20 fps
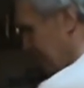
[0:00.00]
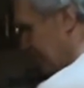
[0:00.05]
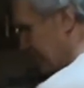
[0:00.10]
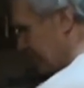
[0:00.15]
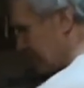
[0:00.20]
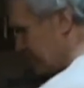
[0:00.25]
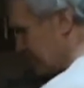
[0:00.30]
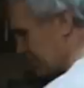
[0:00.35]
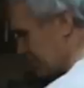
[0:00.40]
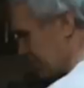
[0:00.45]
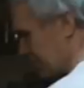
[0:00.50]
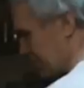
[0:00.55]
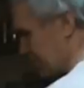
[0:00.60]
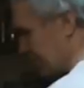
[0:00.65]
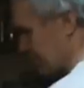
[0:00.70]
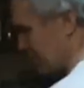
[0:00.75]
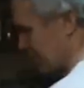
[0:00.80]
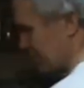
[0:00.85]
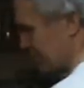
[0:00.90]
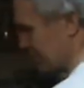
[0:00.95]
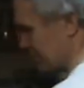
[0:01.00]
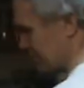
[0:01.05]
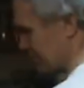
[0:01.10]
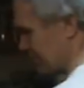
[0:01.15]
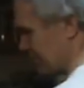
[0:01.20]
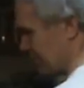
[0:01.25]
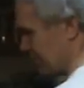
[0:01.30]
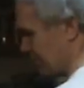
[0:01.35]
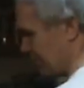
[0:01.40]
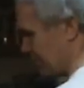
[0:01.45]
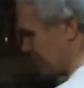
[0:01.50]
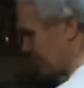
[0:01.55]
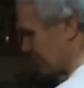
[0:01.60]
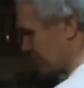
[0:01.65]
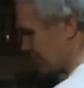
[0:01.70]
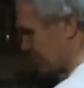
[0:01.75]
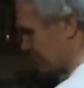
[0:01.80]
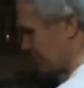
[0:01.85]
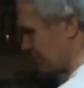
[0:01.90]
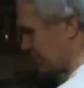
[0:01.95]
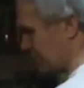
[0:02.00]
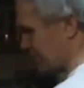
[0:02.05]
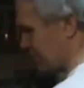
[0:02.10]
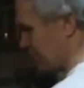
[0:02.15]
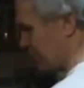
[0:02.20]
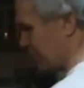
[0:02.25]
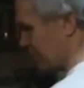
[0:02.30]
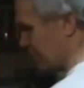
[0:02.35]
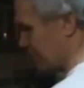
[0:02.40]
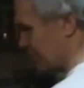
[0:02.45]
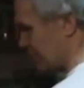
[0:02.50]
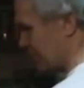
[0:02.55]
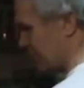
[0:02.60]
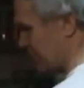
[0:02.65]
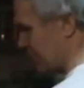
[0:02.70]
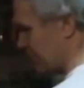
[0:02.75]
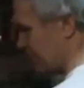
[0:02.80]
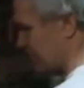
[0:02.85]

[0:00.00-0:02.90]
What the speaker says: this is like, we should call our shop,